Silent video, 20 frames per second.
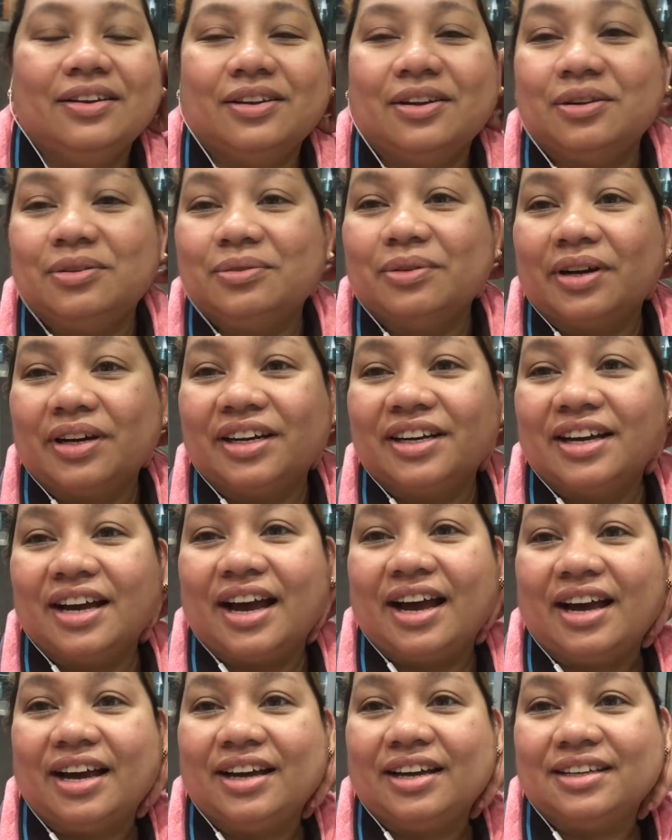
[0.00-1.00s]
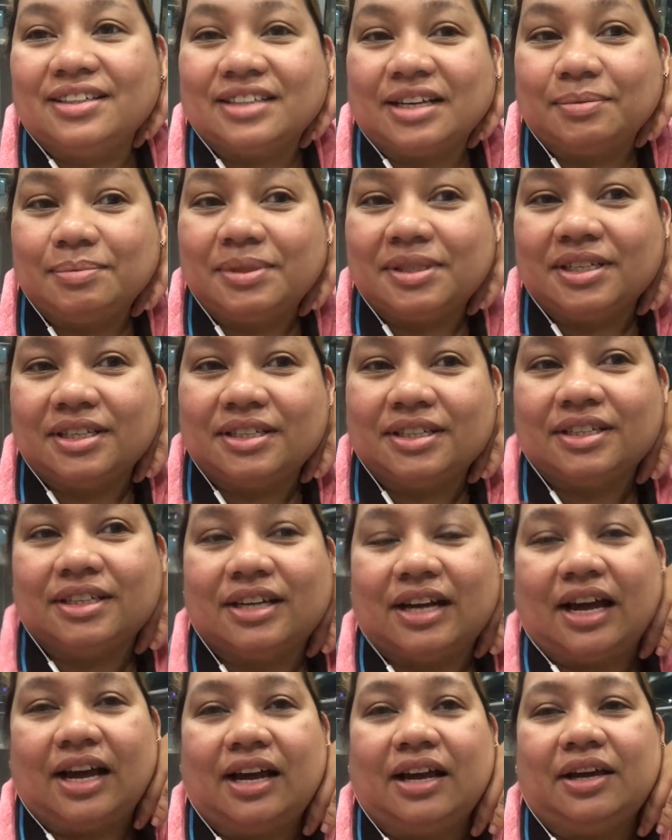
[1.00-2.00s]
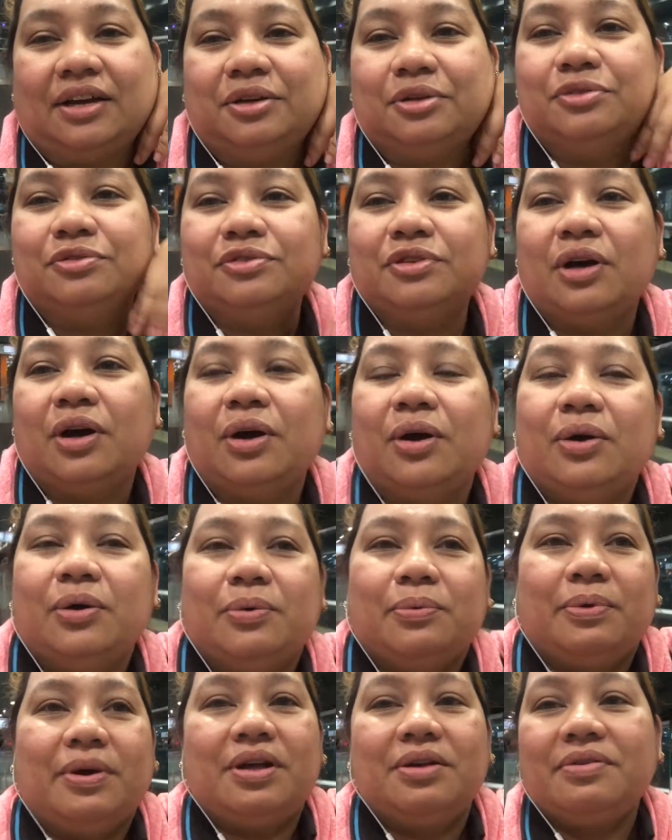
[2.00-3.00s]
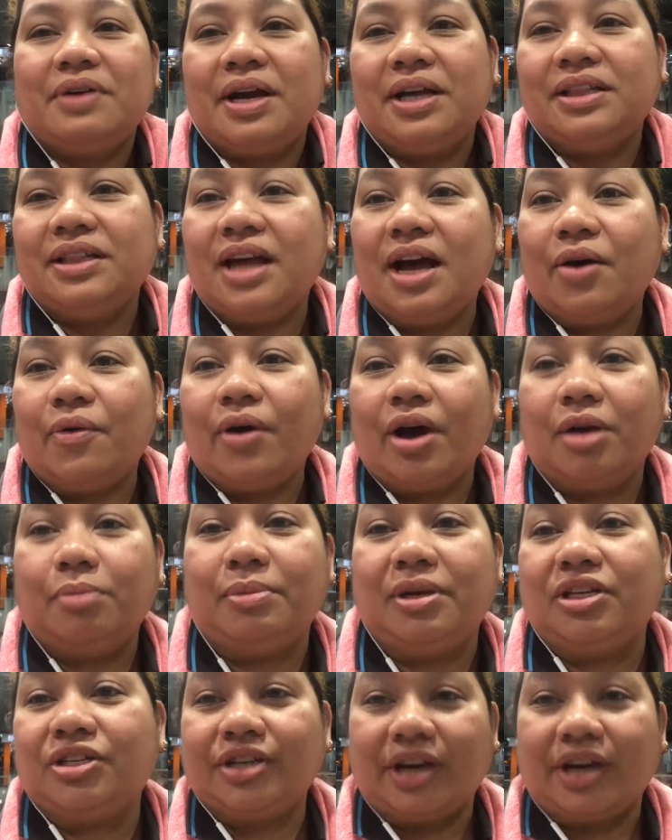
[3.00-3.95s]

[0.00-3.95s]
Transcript: don't worry guys, I'm still alive. Well, right now I'm in